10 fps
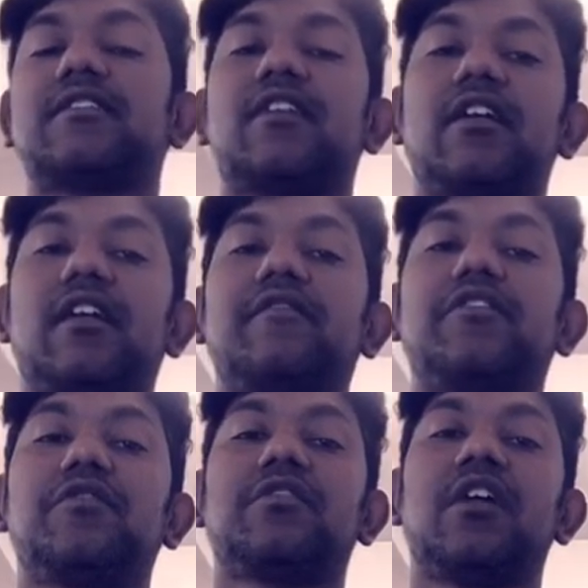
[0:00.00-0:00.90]
going to give
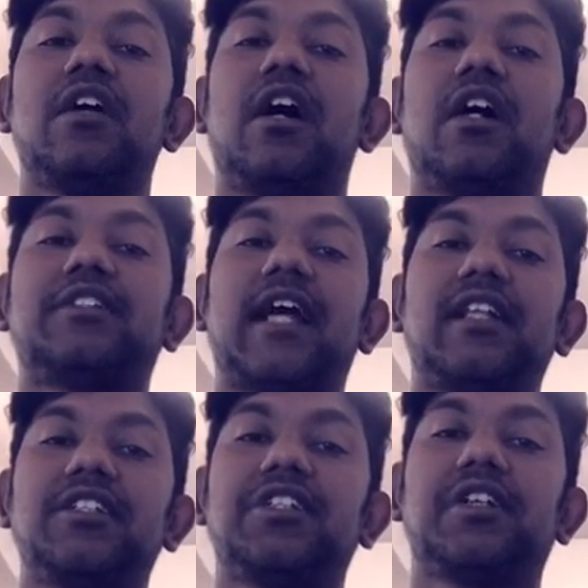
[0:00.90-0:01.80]
you a
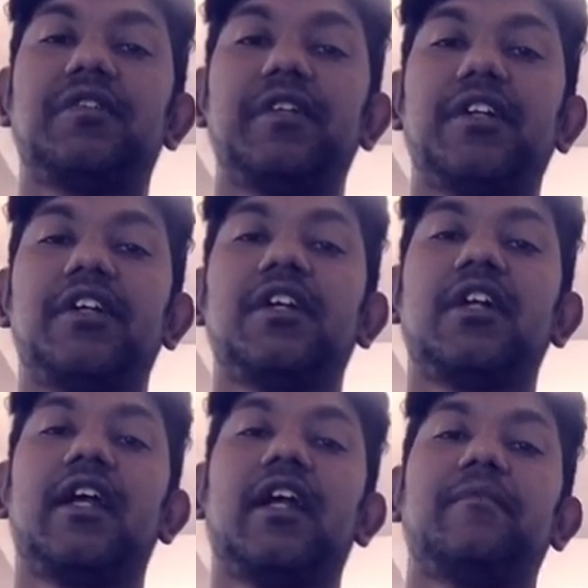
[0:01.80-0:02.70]
challenging career.
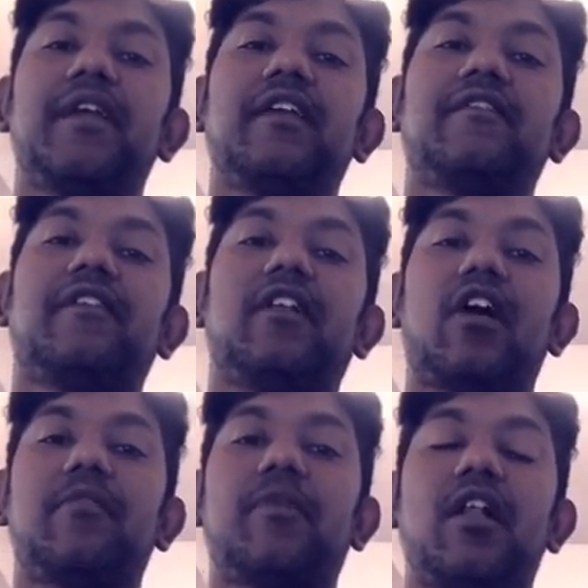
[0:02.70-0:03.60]
It may give a lot
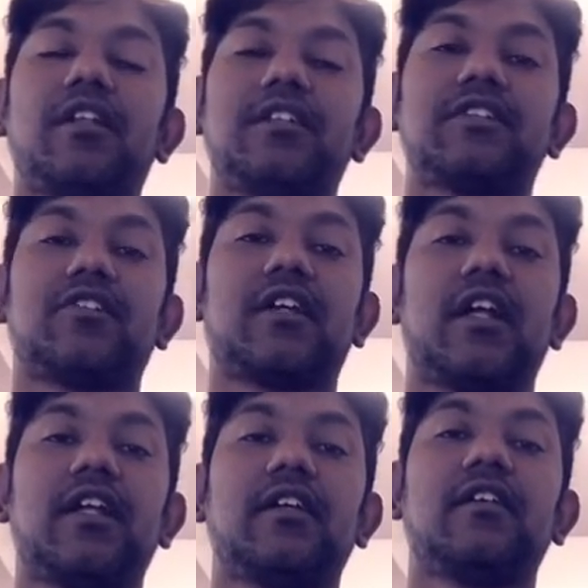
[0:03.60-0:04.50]
of politics or
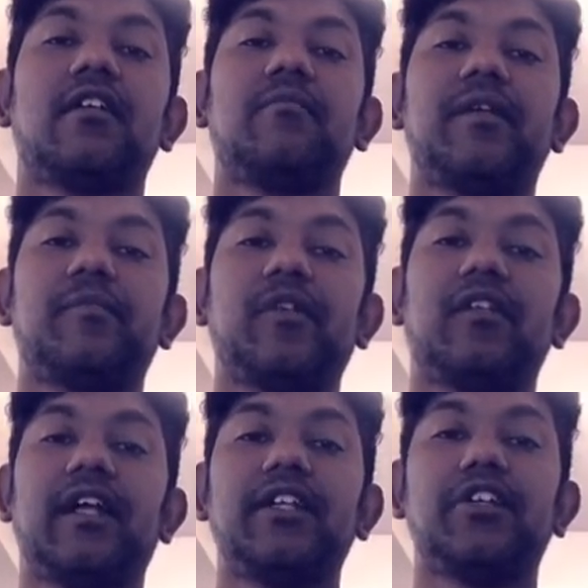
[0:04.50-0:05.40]
cunning people
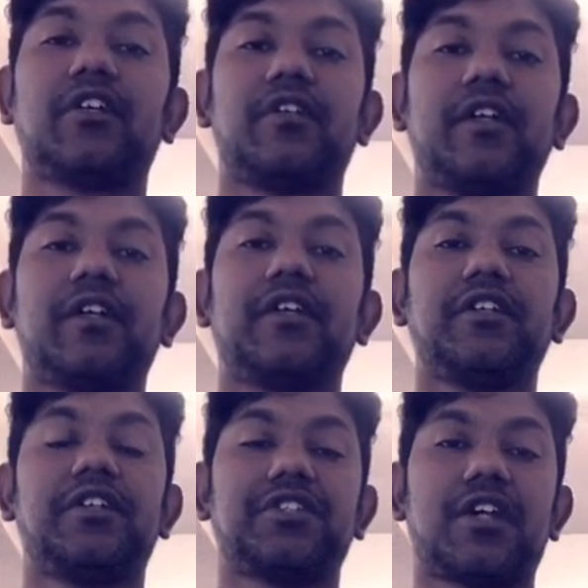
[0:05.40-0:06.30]
in your career, in
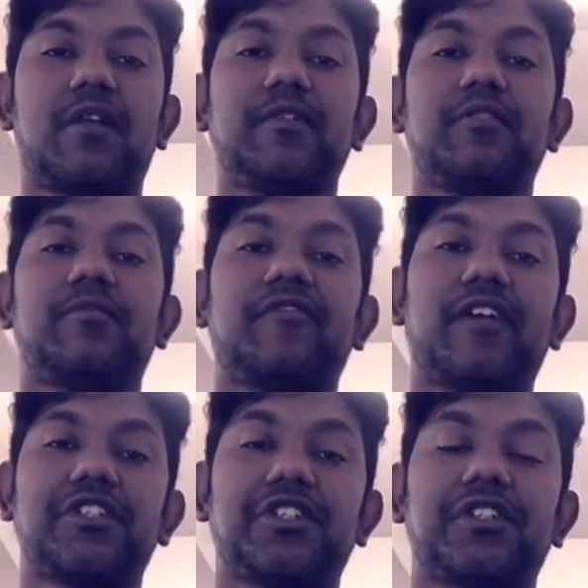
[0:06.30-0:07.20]
your job, in your
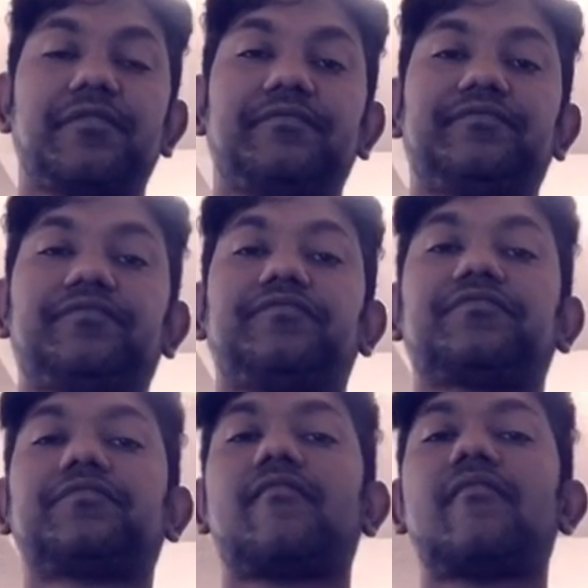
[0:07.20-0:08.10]
profession,
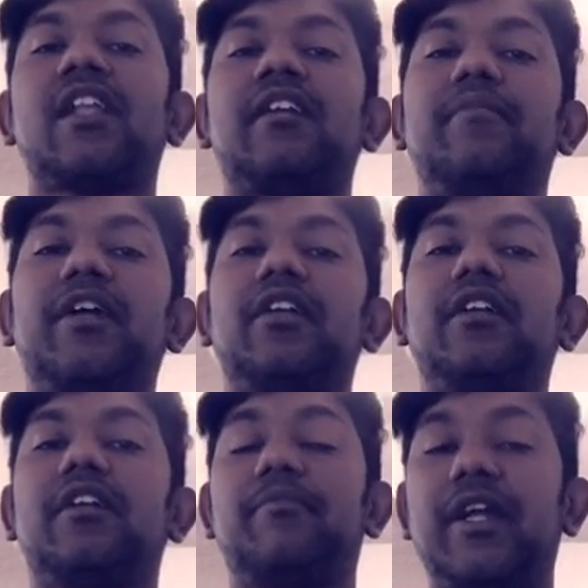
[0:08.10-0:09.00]

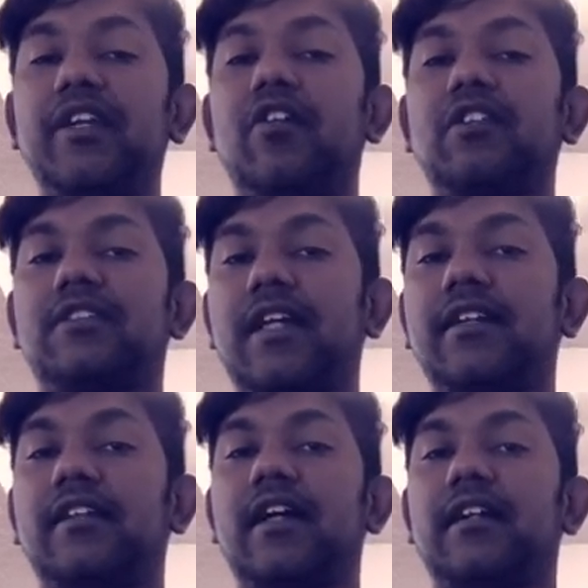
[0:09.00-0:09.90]
depending on the
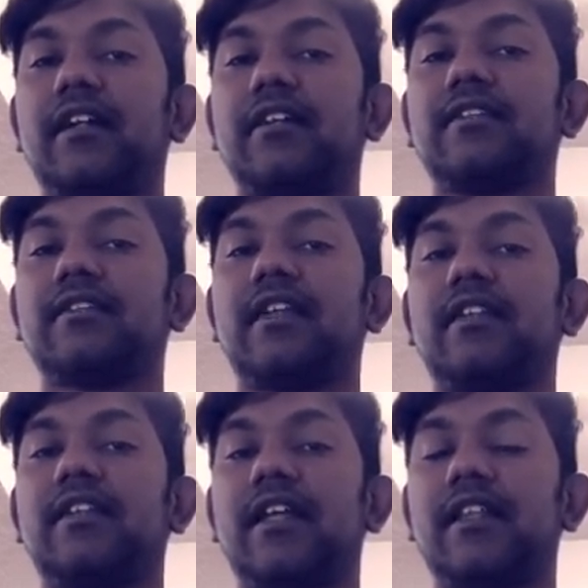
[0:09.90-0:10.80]
sign that is in
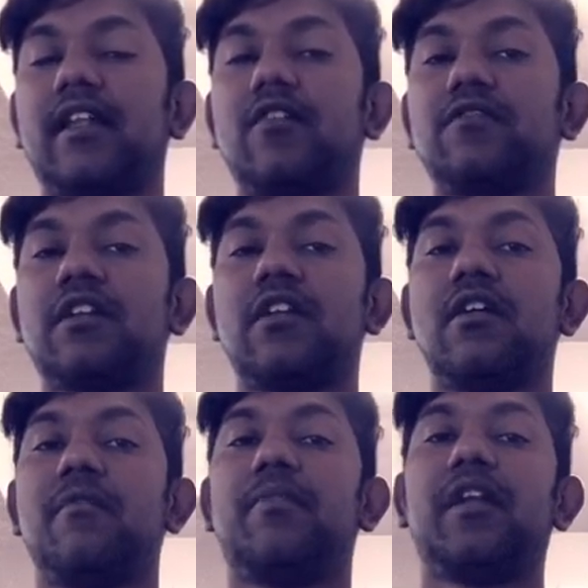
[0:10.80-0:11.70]
the 10th house.
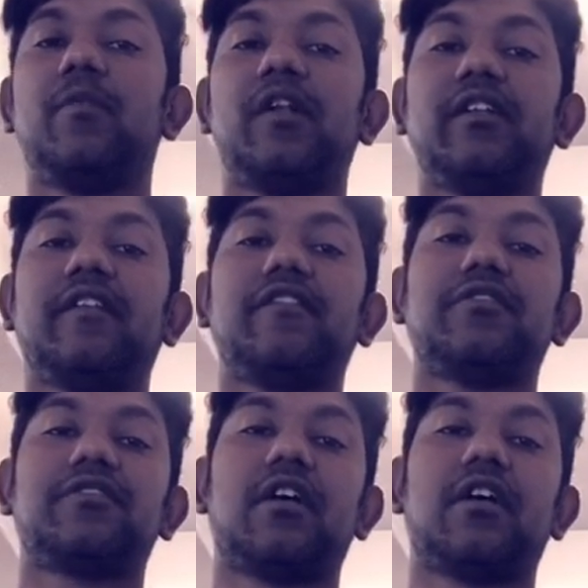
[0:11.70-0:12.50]
But it will give you,